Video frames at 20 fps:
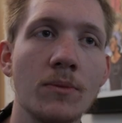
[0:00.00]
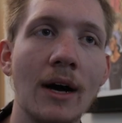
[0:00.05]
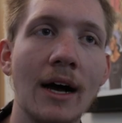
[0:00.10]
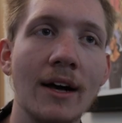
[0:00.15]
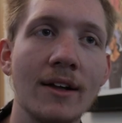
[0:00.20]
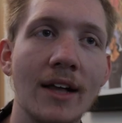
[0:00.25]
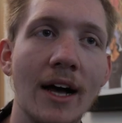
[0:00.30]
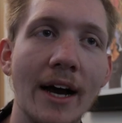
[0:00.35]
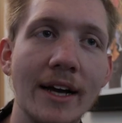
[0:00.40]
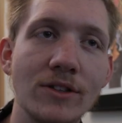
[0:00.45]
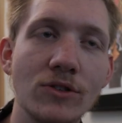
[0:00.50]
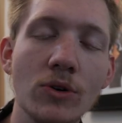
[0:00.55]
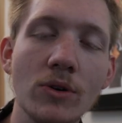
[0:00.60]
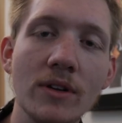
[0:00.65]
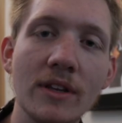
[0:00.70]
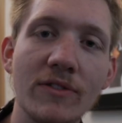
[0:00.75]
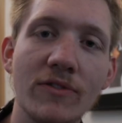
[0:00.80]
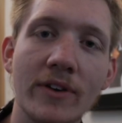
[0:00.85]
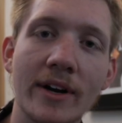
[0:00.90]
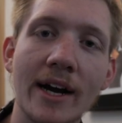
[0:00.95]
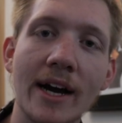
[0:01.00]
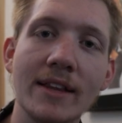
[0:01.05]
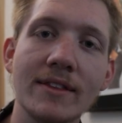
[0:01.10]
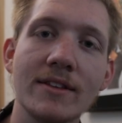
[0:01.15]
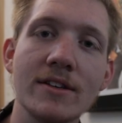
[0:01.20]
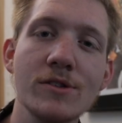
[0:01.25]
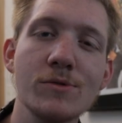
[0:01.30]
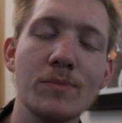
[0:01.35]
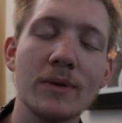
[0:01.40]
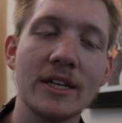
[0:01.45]
Well, I totally forgot
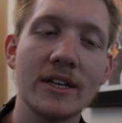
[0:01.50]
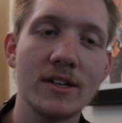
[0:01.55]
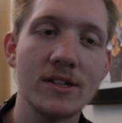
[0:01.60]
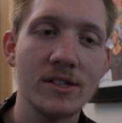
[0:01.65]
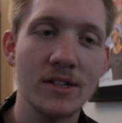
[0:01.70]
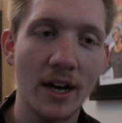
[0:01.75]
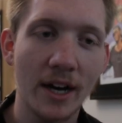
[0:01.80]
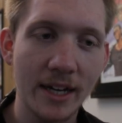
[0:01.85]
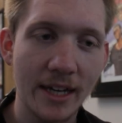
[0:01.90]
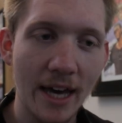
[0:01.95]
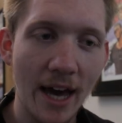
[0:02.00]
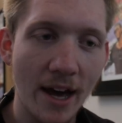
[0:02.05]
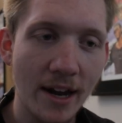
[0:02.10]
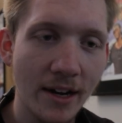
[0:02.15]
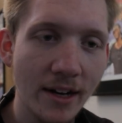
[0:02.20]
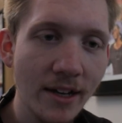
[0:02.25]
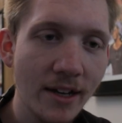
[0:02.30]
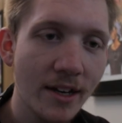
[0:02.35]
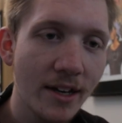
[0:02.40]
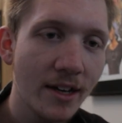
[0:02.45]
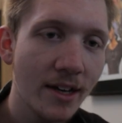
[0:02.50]
this because, again,